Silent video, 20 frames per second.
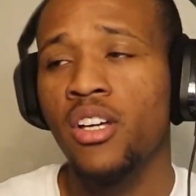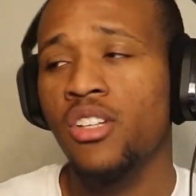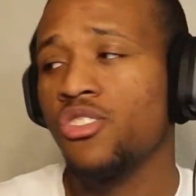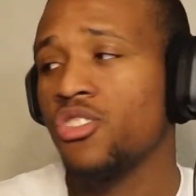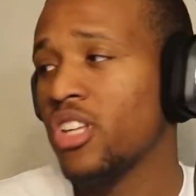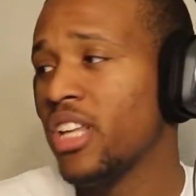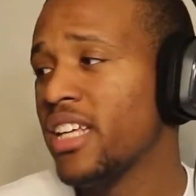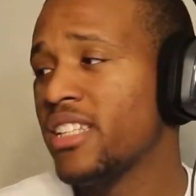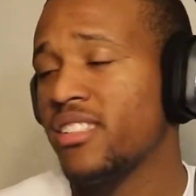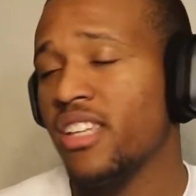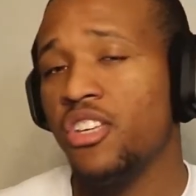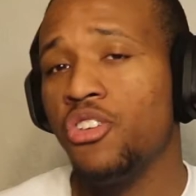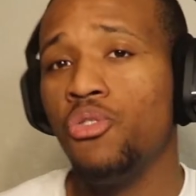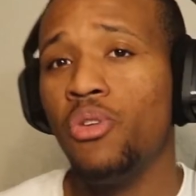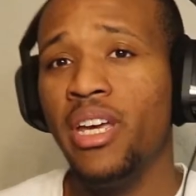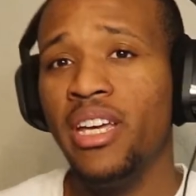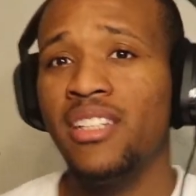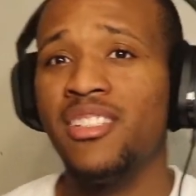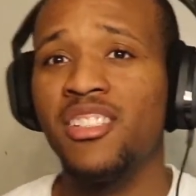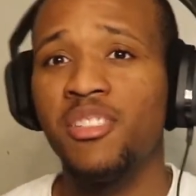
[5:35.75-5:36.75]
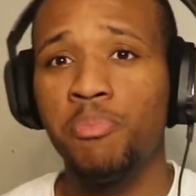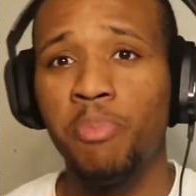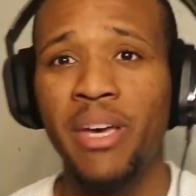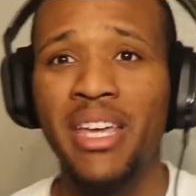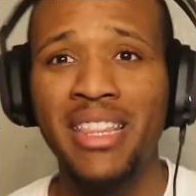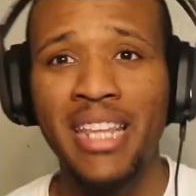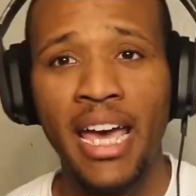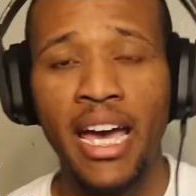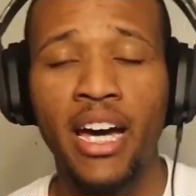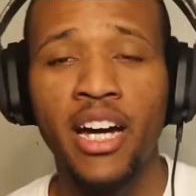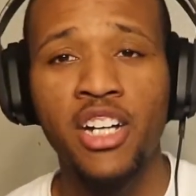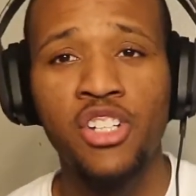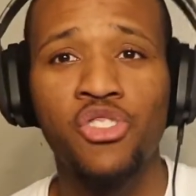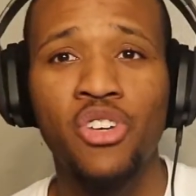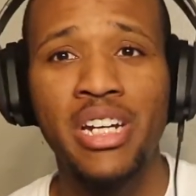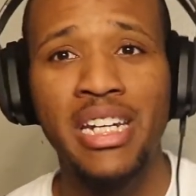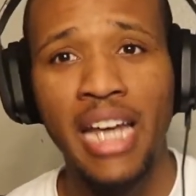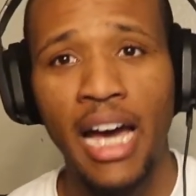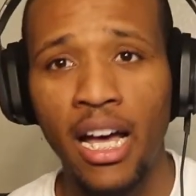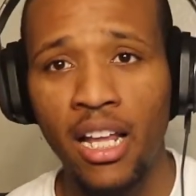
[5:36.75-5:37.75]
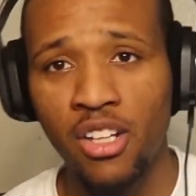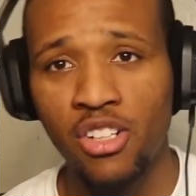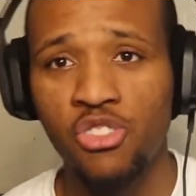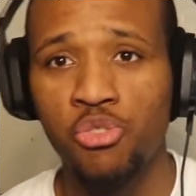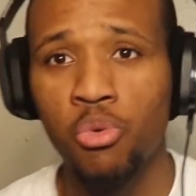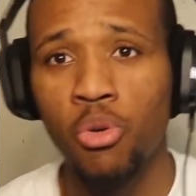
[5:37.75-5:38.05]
So let's say you didn't spend that $100.